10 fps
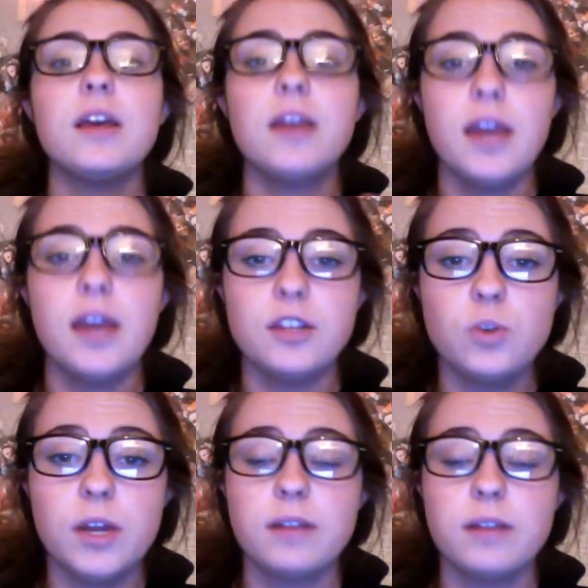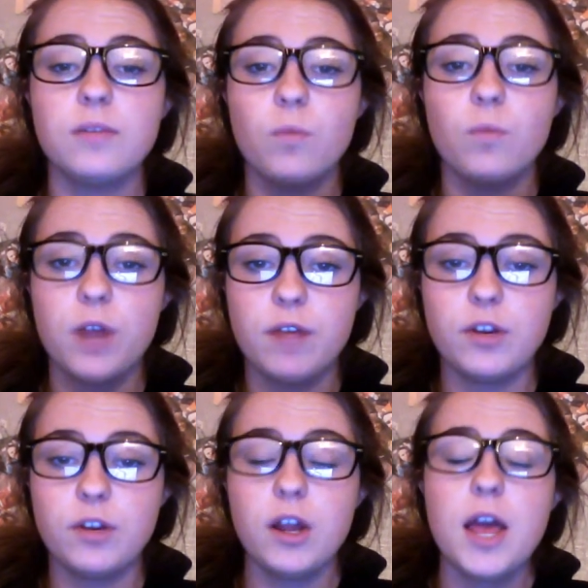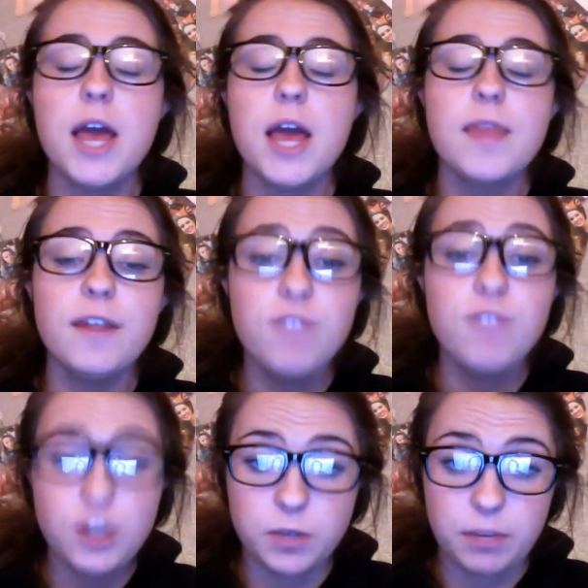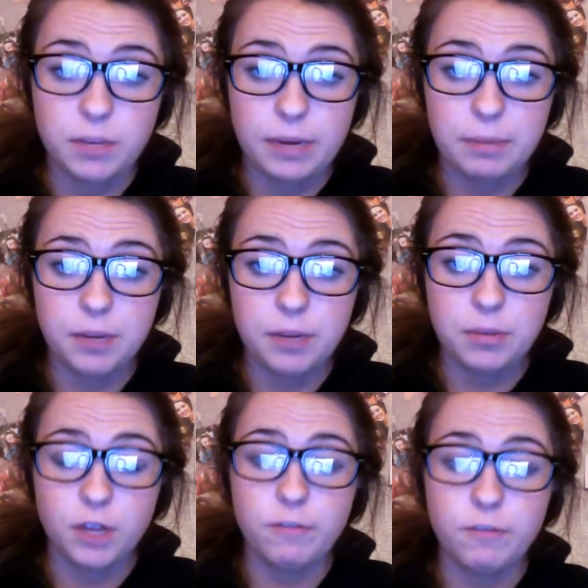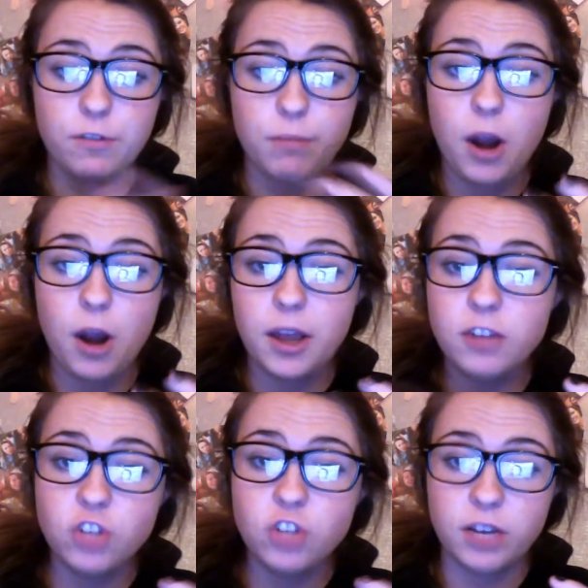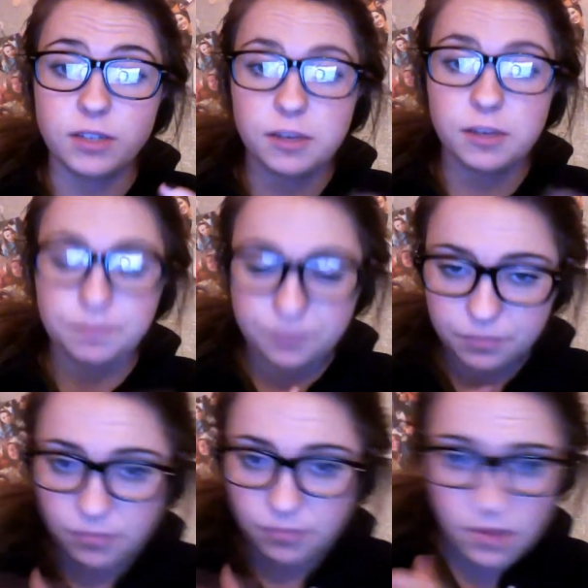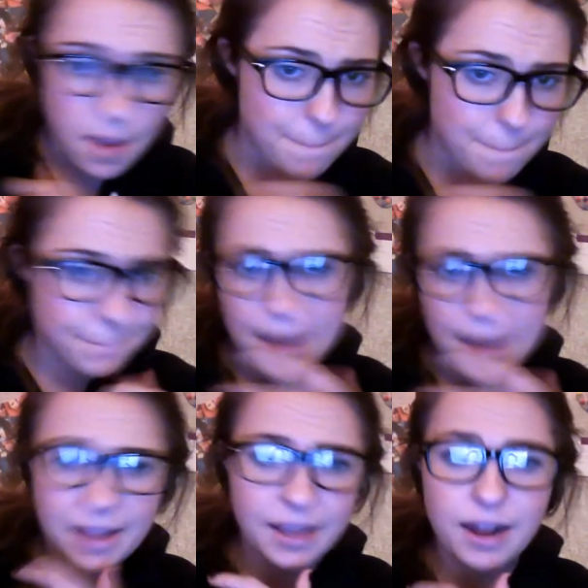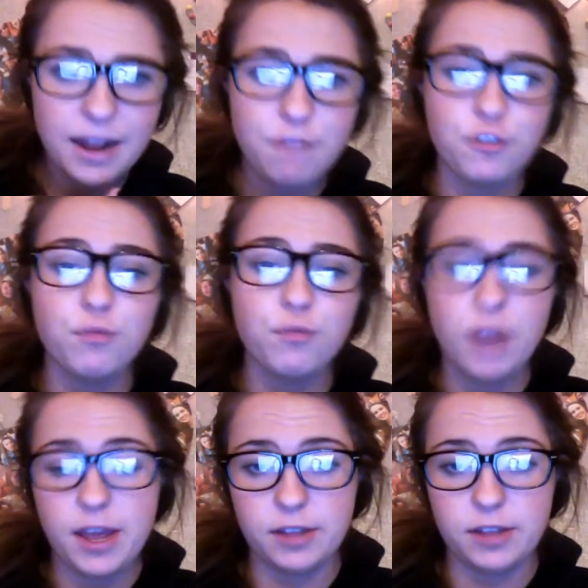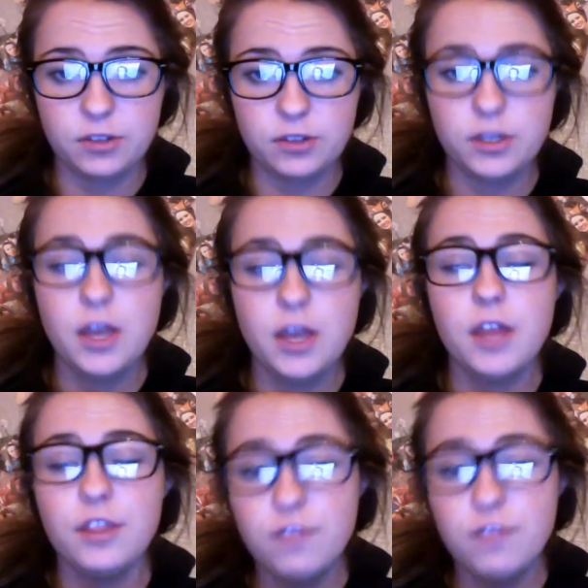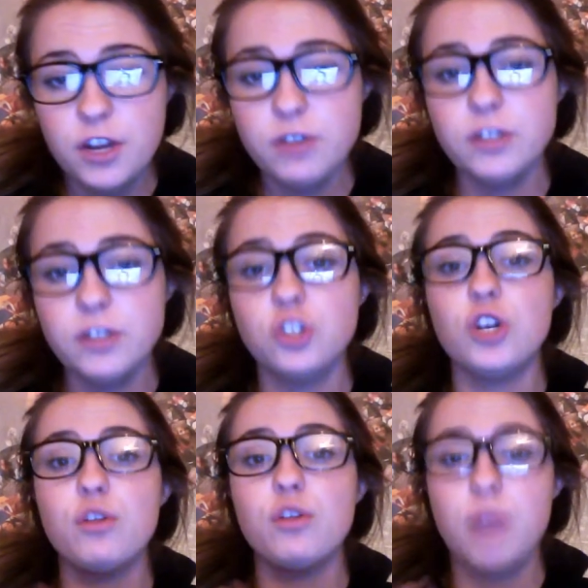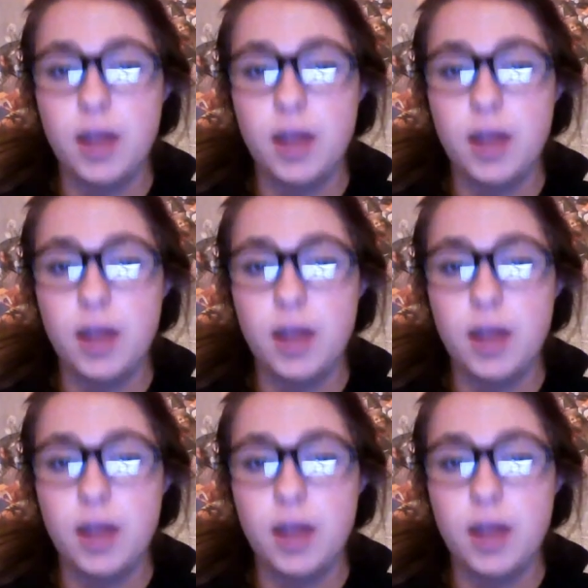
Answer it, whatever. Then a video is going to pop up of either Mark and Chelsea battling it out for the right answers. The video is going to show the right